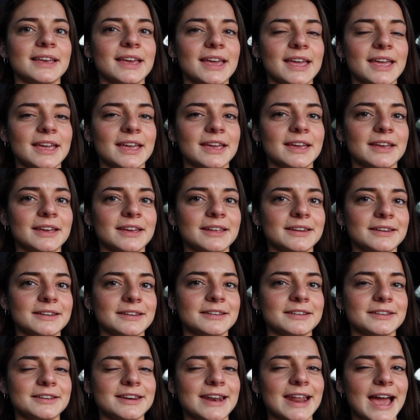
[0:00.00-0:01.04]

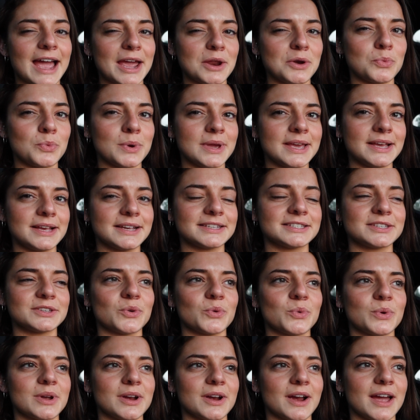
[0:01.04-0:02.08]
in 9 weeks,
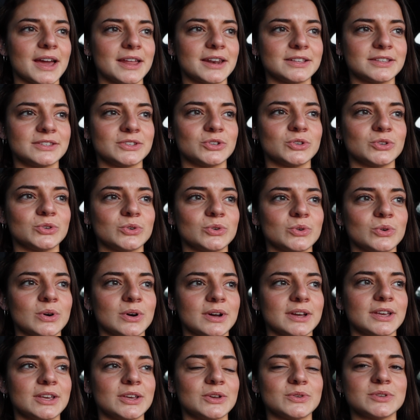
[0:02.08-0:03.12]
we're headed to
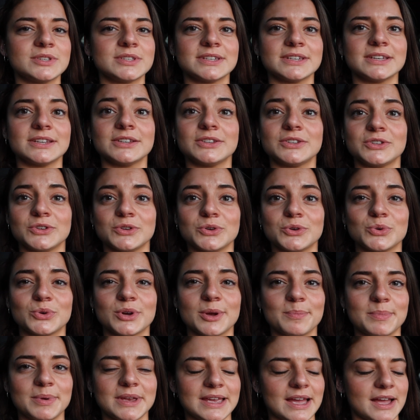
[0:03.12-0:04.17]
Houston to
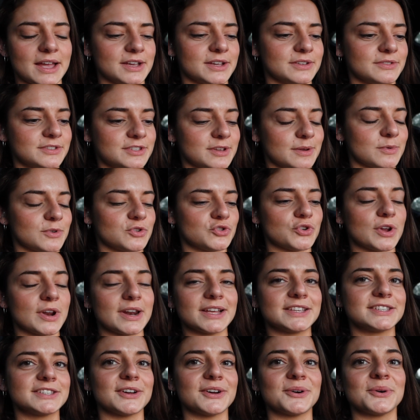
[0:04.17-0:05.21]
compete at Summer
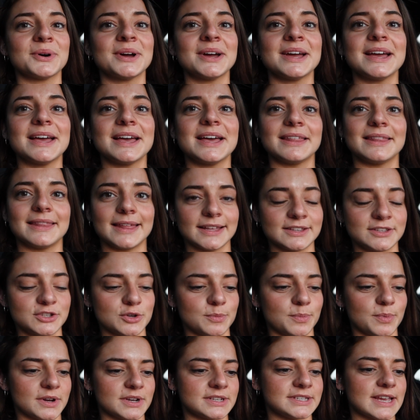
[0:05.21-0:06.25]
Shredding. So that's
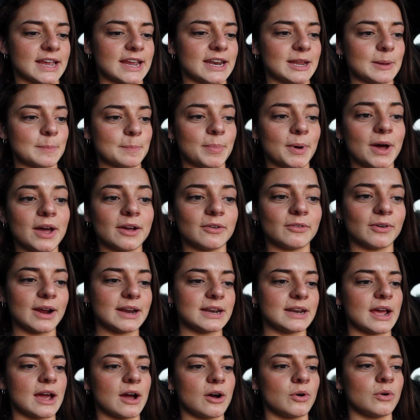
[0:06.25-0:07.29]
super exciting. But
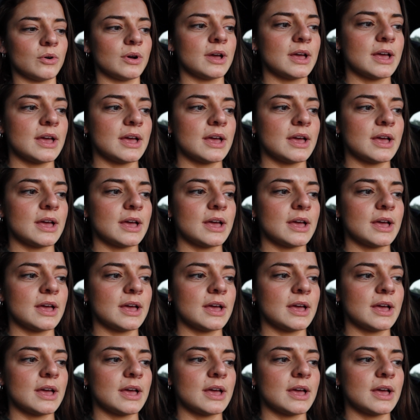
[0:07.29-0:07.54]
right now,